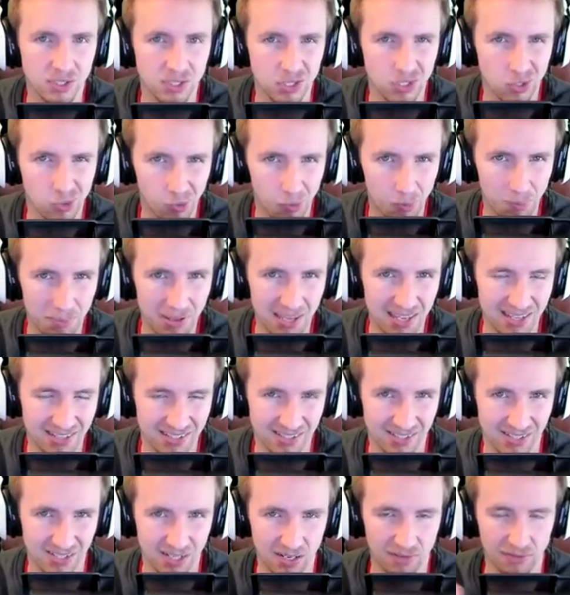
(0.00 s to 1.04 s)
on the
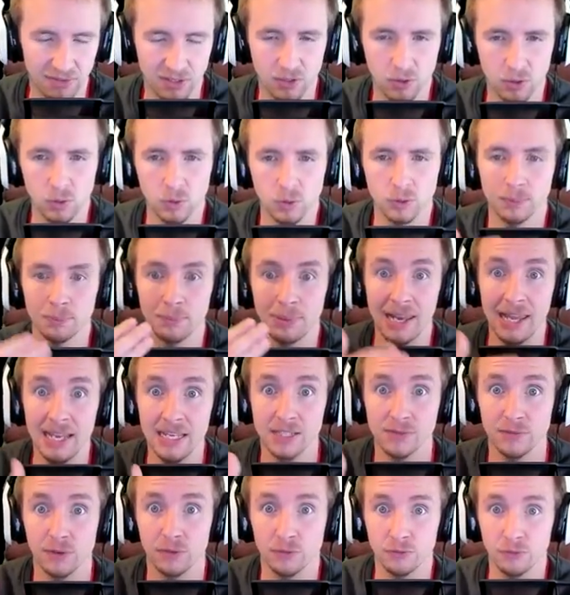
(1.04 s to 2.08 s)
European server called
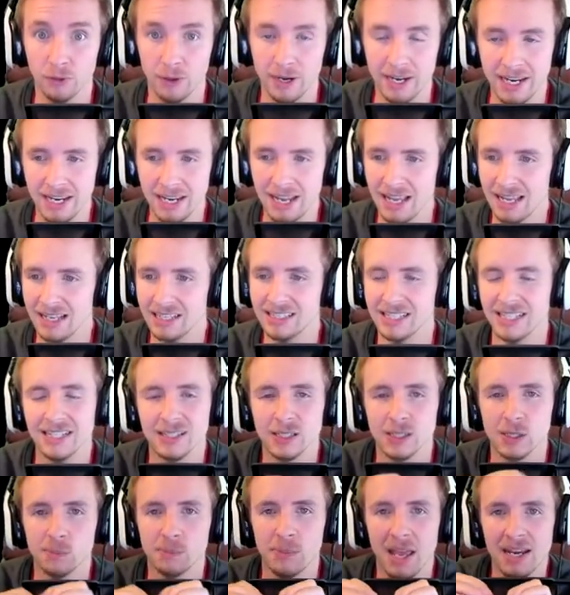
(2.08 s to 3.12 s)
Plays for Free,
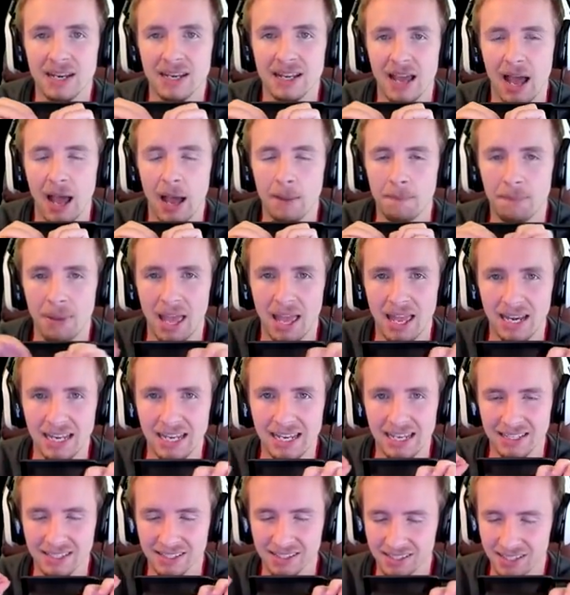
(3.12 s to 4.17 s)
didn't spend a
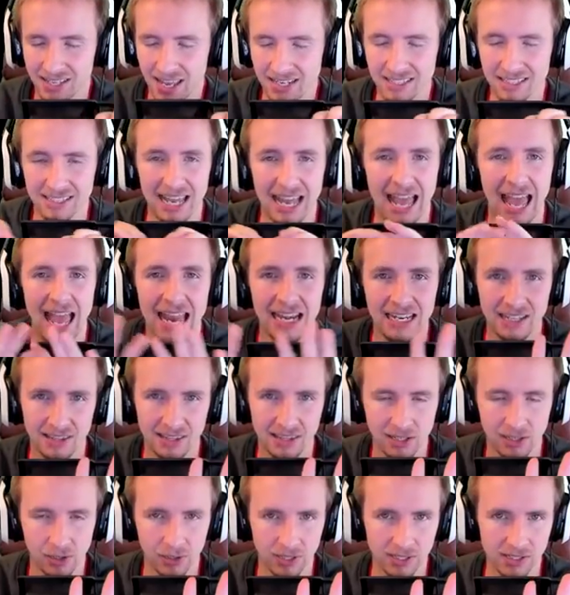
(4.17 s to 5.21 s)
penny, a cent,
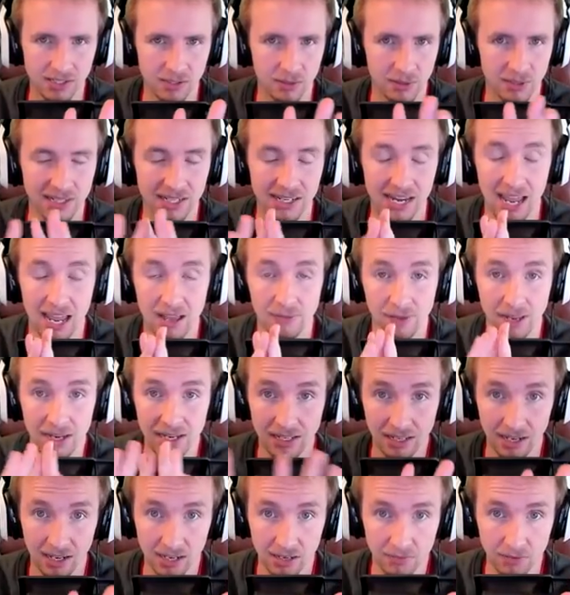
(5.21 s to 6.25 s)
anything on it, so I didn't have
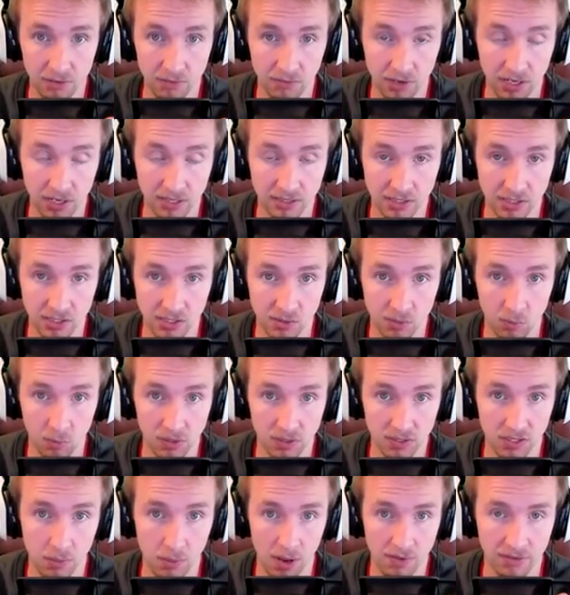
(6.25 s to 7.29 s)
any kind of advantages
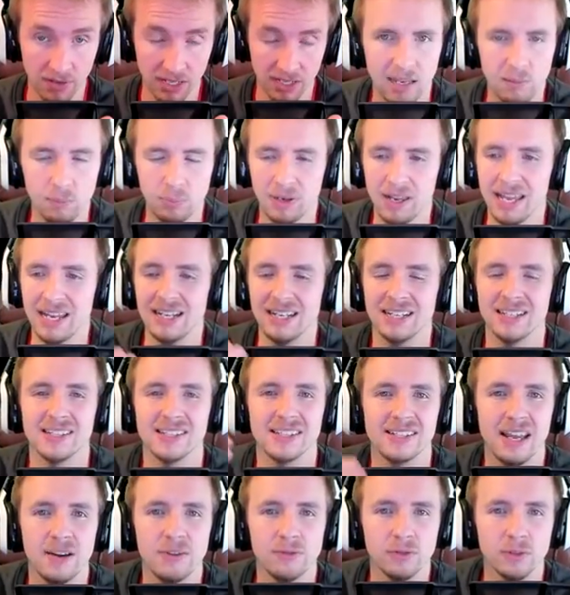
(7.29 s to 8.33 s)
whatsoever, and played
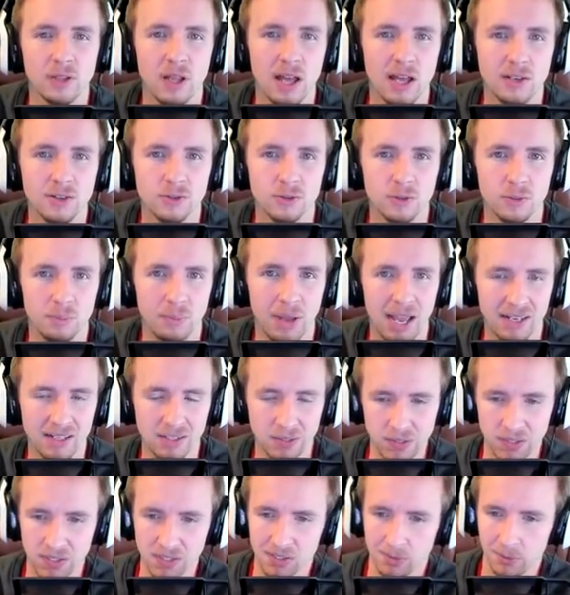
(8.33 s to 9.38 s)
several hundred
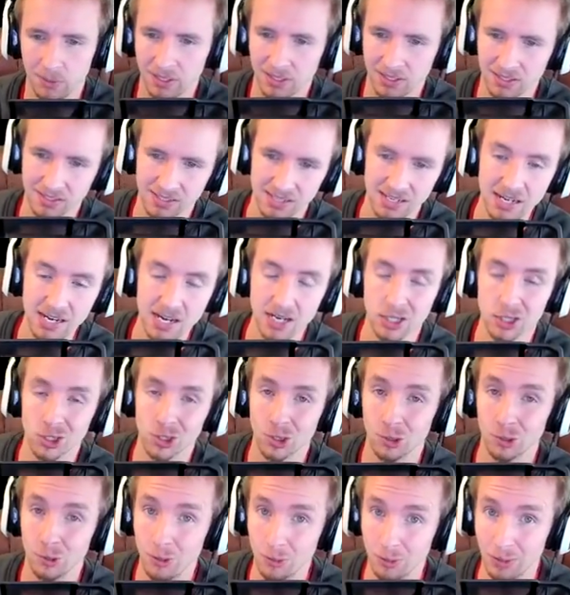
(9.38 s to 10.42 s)
battles, and so I can see
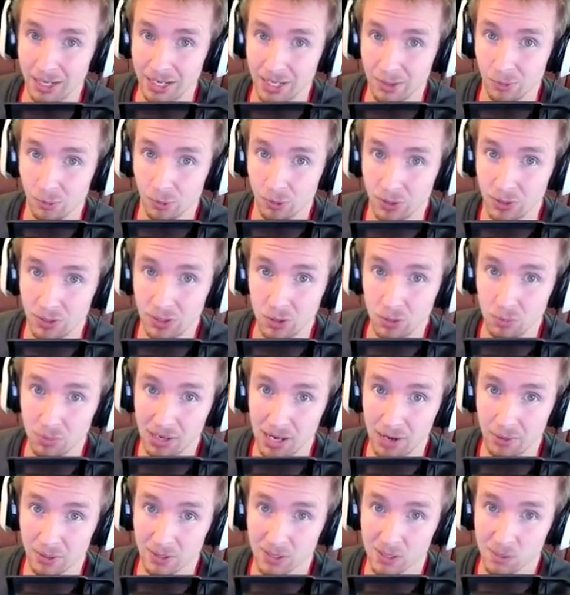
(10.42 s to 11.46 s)
truly what the new player